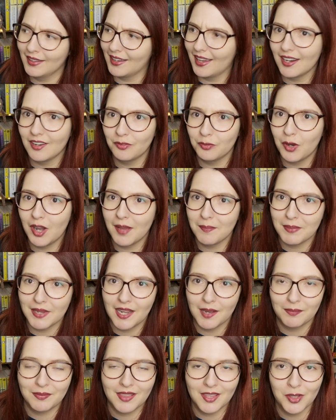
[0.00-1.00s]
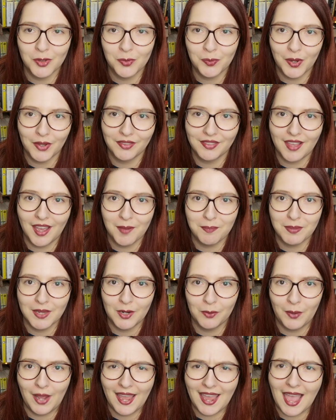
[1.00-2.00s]
kind of what I've been up to whilst I've been
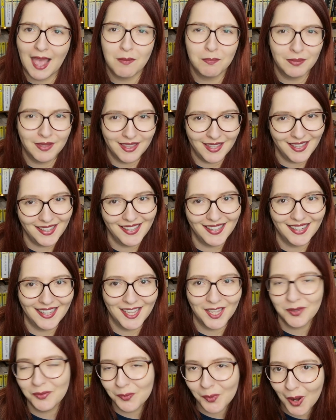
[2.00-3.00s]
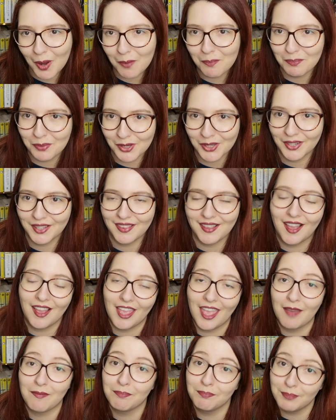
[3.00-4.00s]
away and particularly what books I
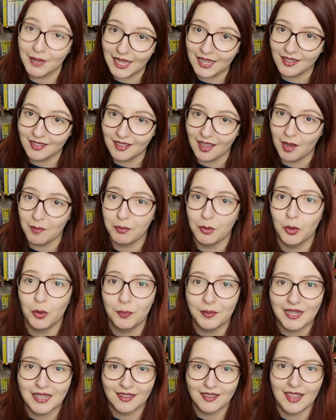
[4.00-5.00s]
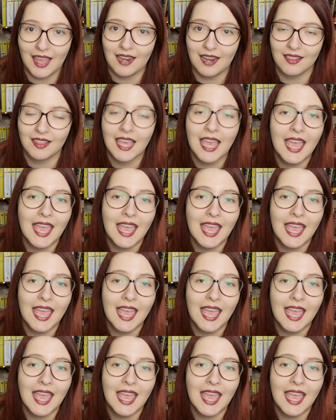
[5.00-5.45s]
have picked up or been sent